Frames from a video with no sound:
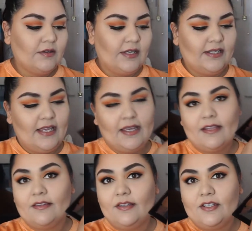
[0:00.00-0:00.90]
gonna
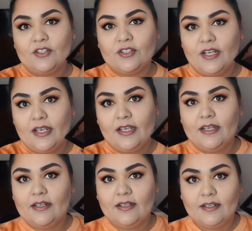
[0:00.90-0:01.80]
take this
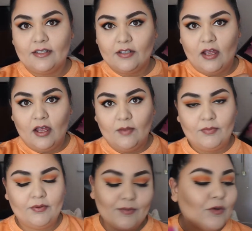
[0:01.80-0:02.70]
shade at the top.
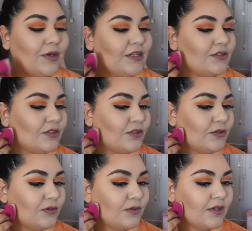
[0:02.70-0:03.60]
I'm going
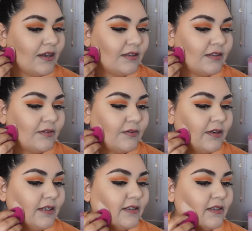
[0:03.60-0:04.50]
to cut
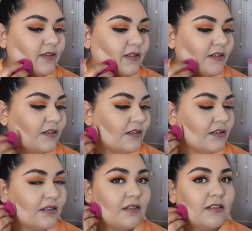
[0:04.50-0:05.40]
right down here,
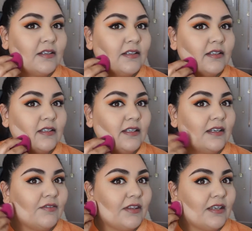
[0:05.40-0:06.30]
clean
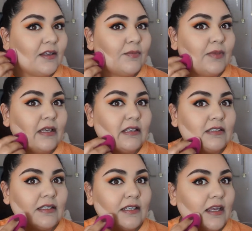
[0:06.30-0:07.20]
everything up because
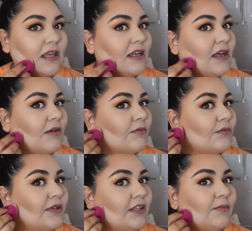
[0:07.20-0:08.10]
it got
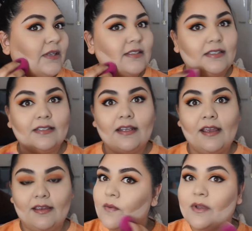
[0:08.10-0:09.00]
really messy today.
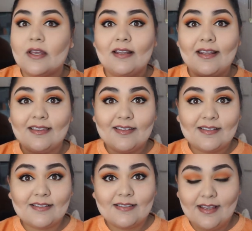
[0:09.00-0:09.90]
We're gonna let this
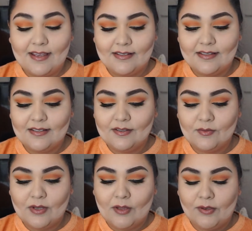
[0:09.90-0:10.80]
sit
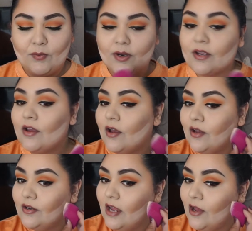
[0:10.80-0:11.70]
while we work
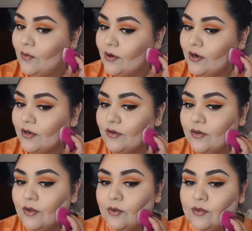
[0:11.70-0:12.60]
on our
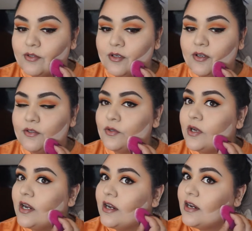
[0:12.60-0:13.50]
nose
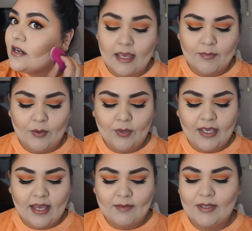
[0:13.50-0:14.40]
contour. And by we,
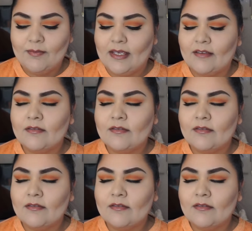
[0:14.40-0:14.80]
I mean me,